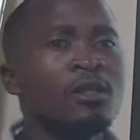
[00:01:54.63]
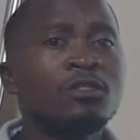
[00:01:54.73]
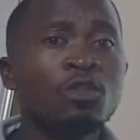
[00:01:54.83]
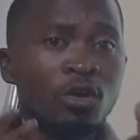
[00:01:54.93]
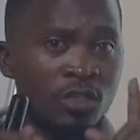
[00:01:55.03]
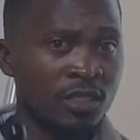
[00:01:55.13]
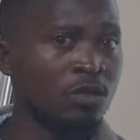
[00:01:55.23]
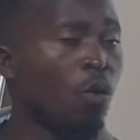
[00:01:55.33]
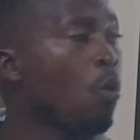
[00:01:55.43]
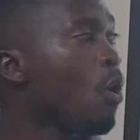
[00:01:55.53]
Those
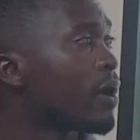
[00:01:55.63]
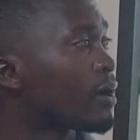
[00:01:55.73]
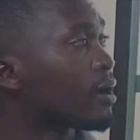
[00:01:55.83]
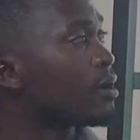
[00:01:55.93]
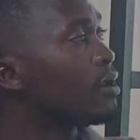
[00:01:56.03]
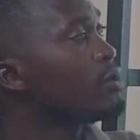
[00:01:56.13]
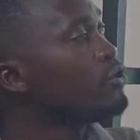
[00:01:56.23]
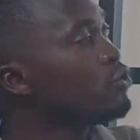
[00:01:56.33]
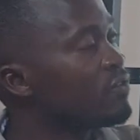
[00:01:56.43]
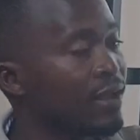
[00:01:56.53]
who are
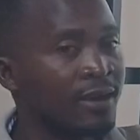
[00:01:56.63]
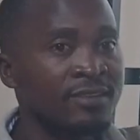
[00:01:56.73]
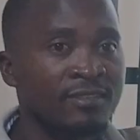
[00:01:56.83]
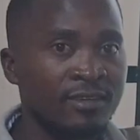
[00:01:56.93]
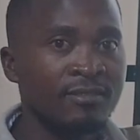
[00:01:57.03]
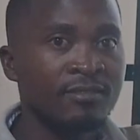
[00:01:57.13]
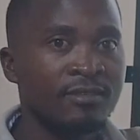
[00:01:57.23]
using restraints,